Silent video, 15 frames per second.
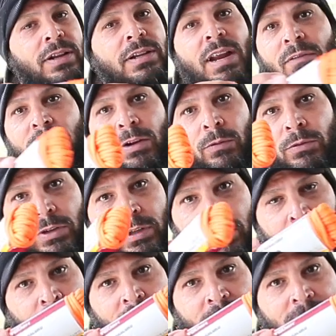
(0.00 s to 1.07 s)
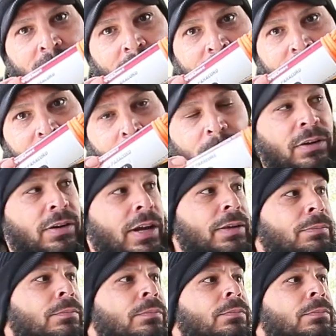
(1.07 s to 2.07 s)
Never know when you got to tie something, all right?